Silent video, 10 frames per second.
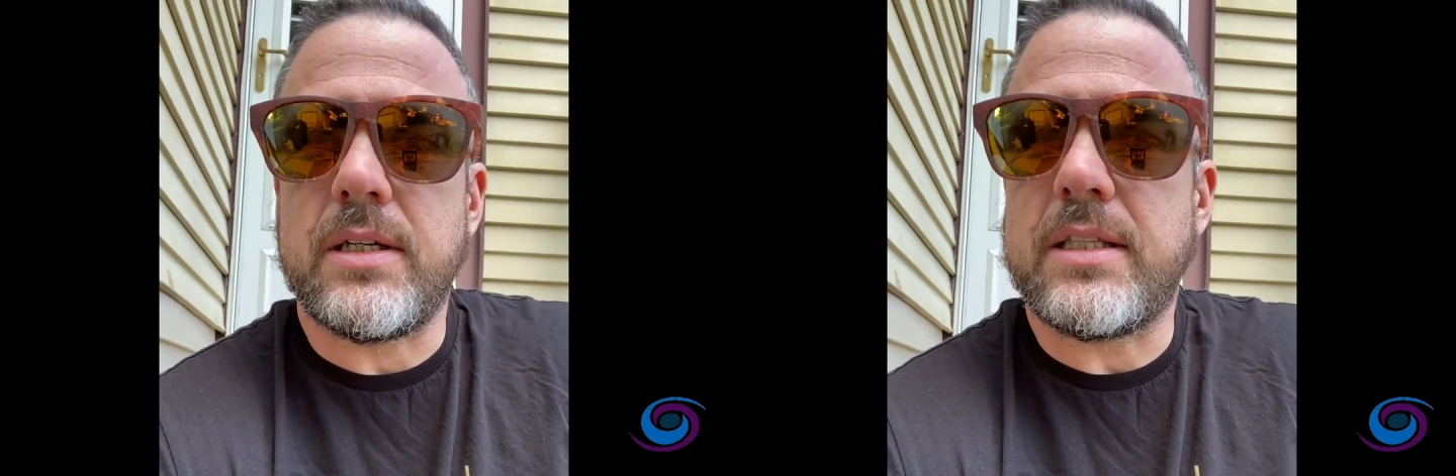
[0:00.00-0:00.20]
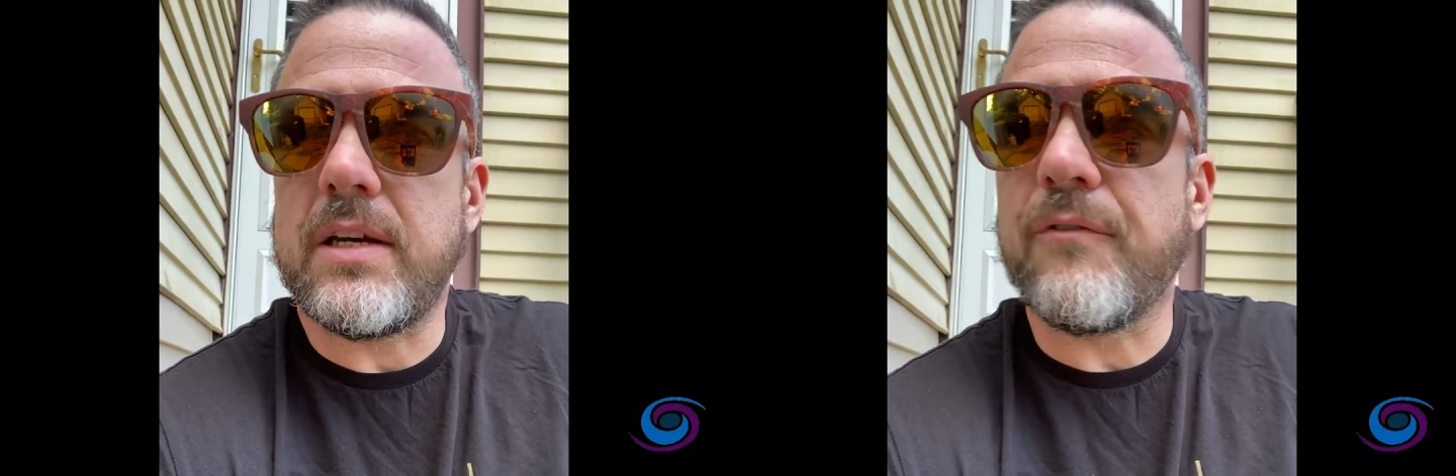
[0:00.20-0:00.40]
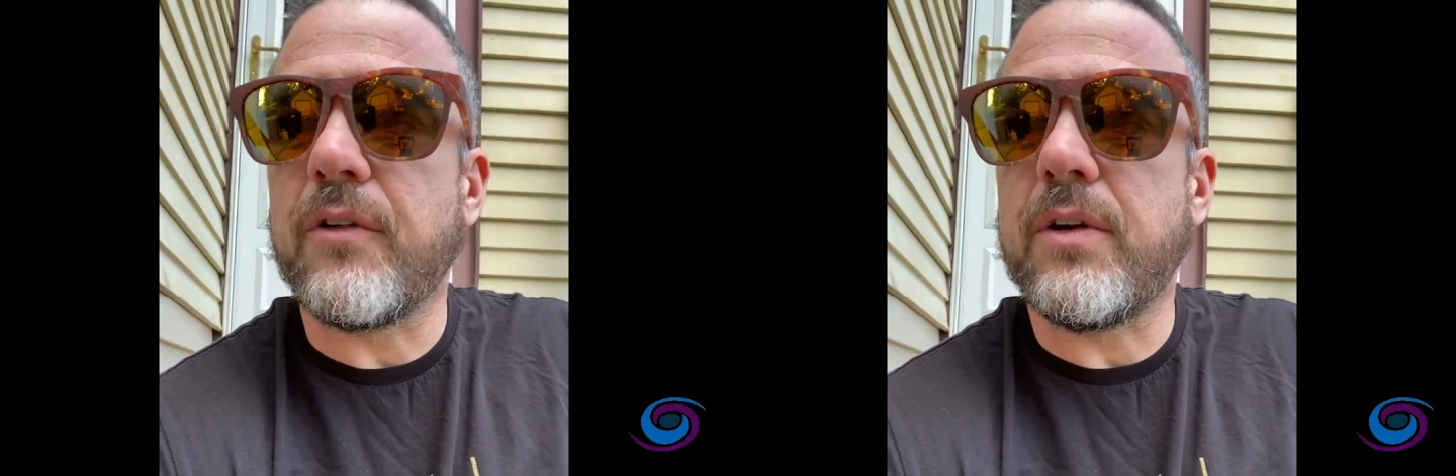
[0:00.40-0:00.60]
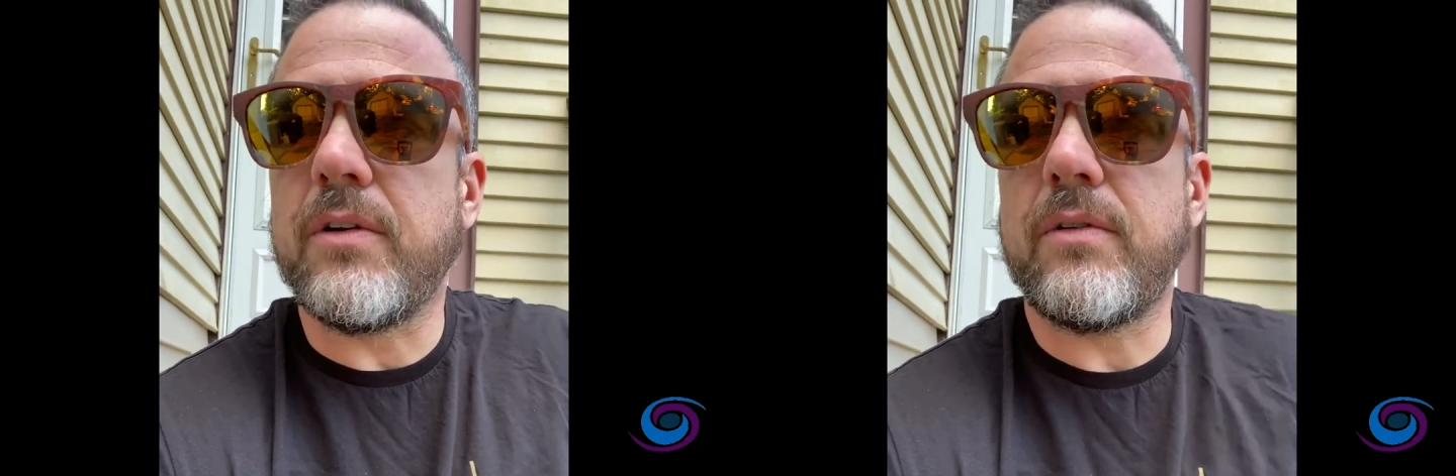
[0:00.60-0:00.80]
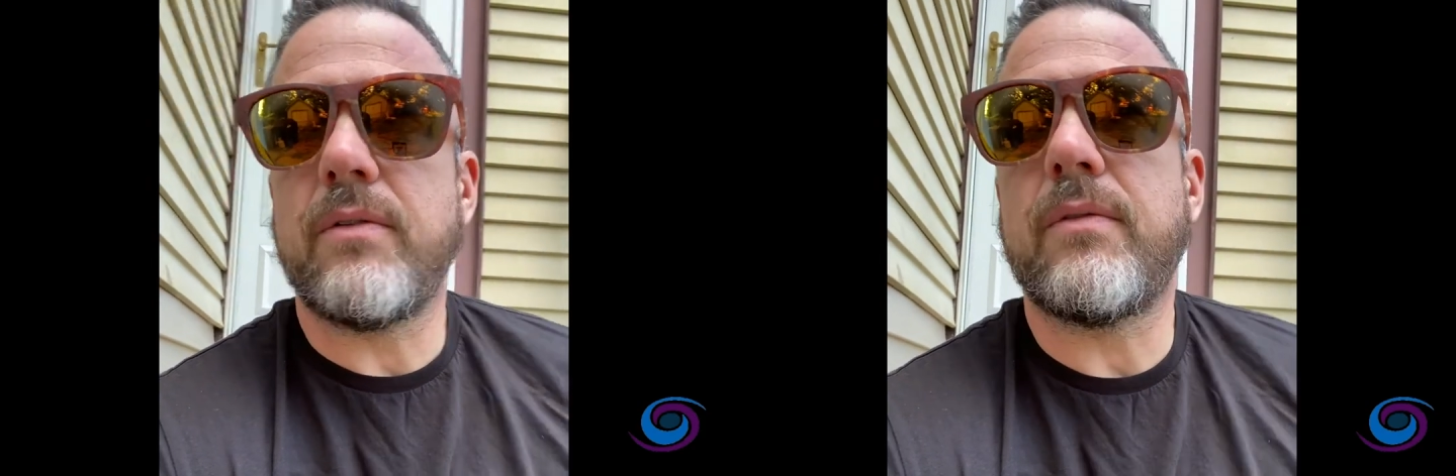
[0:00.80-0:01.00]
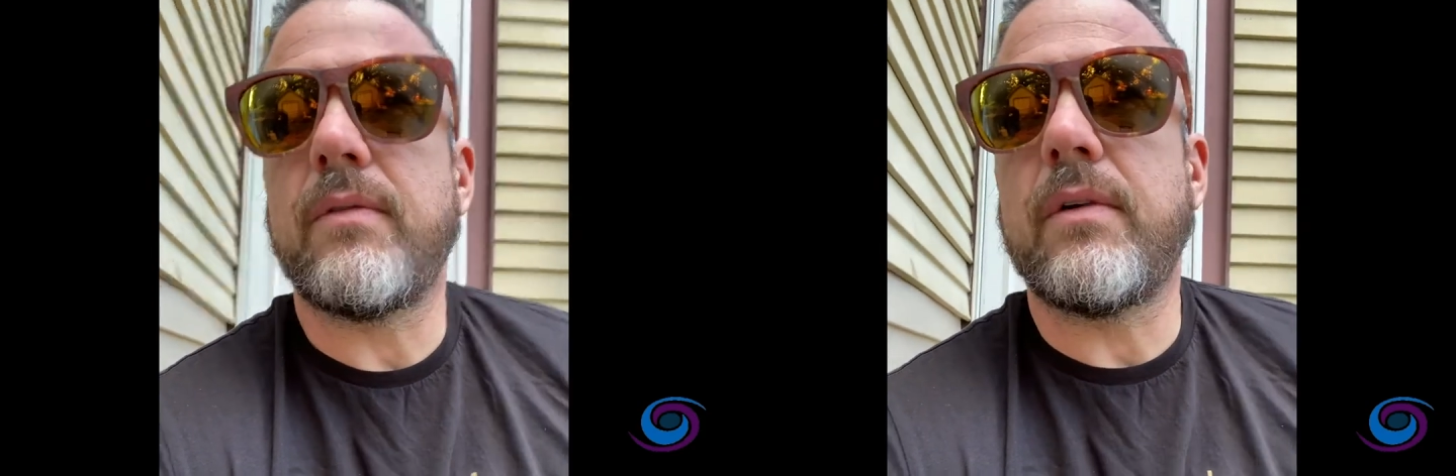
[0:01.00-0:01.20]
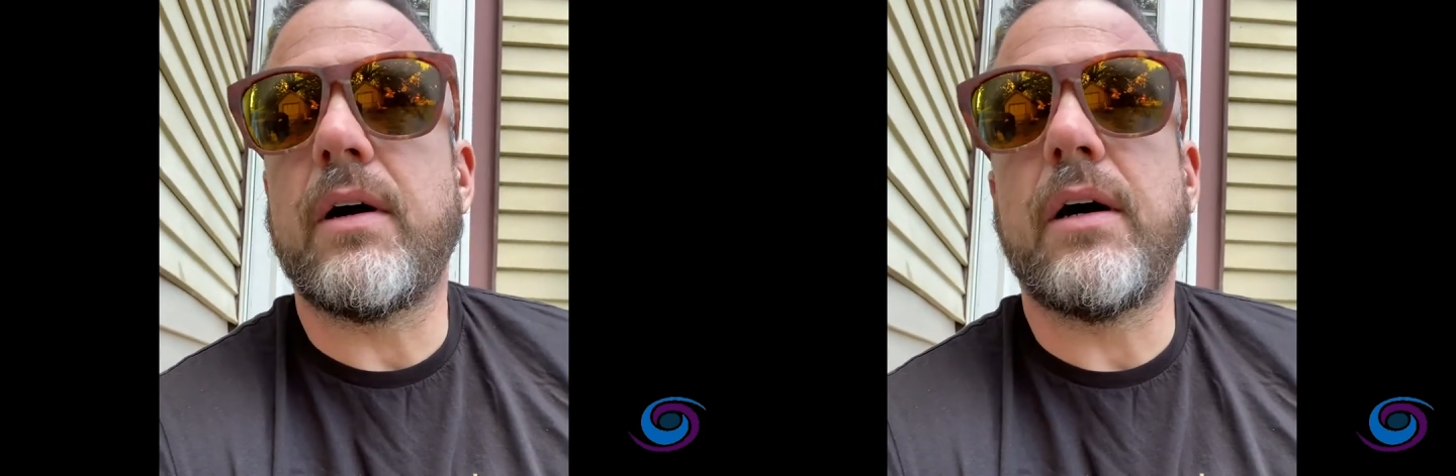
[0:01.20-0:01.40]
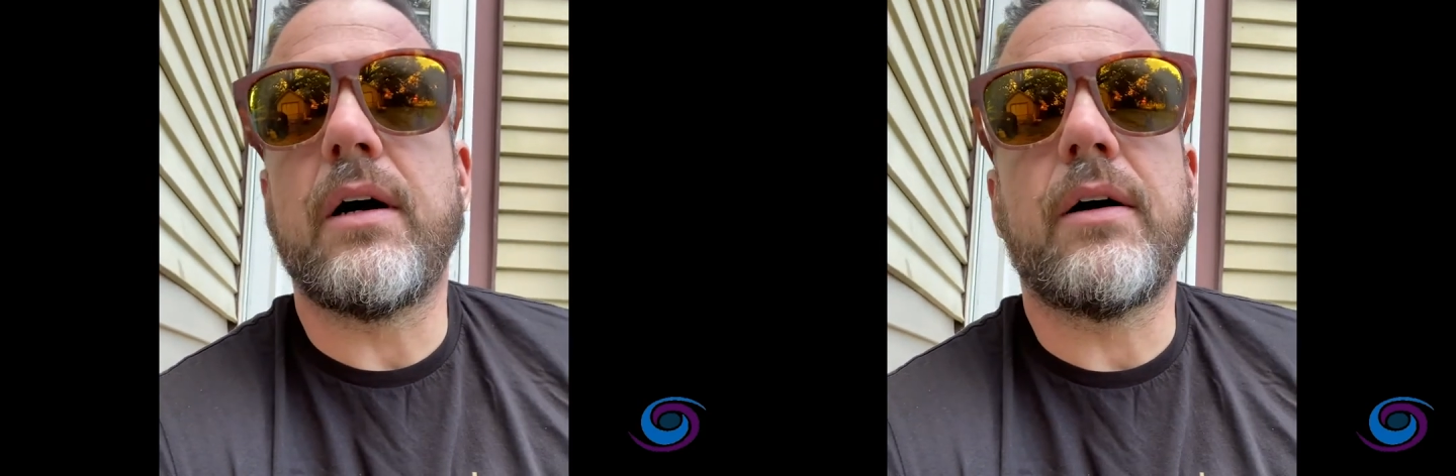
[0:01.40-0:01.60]
and different
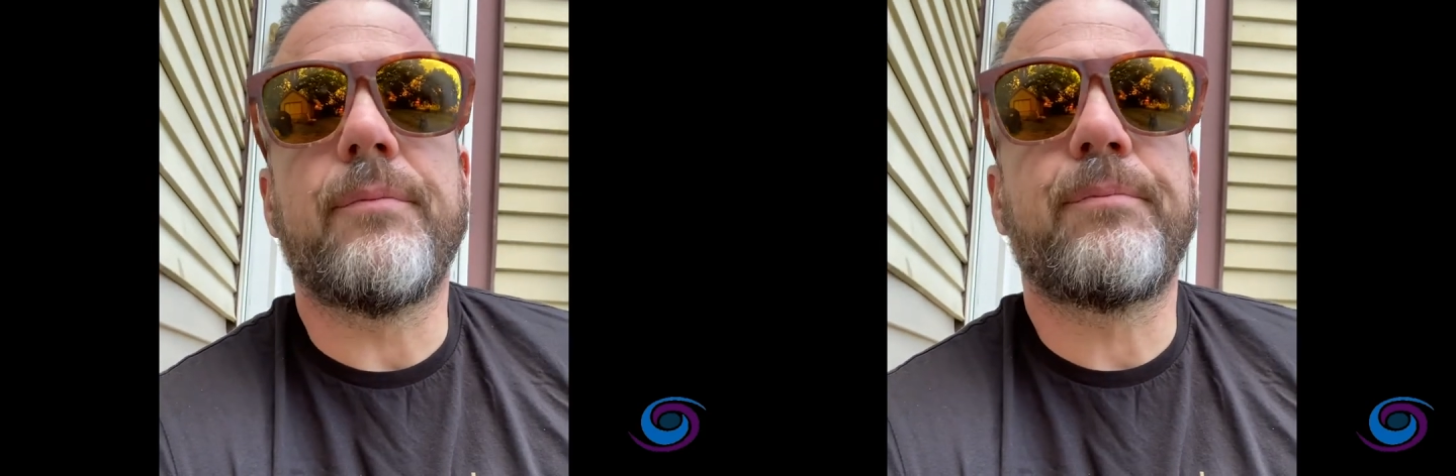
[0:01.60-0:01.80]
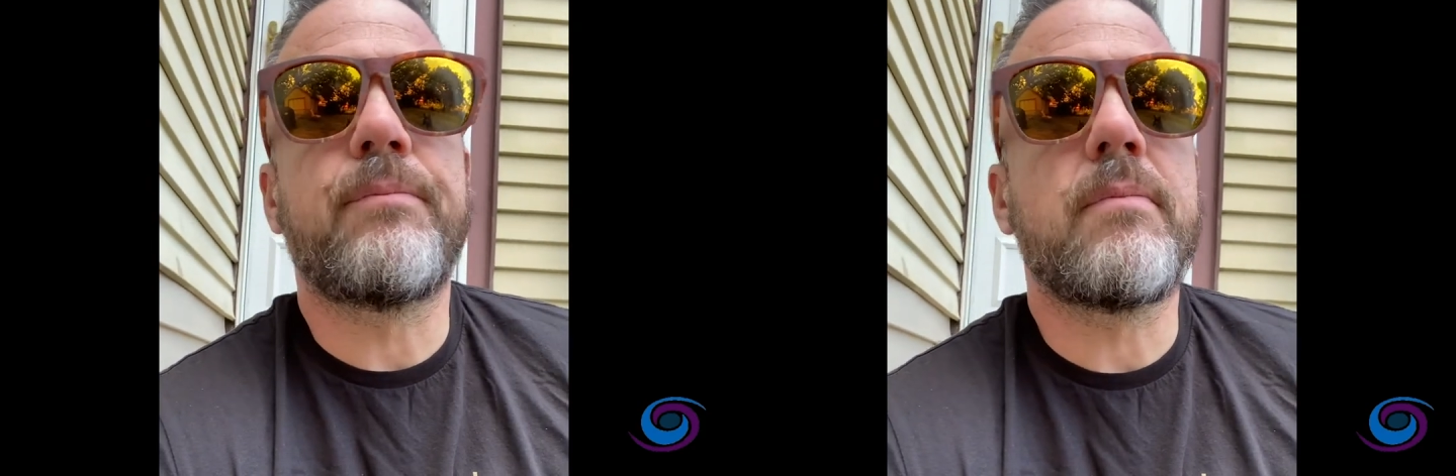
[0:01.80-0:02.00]
um,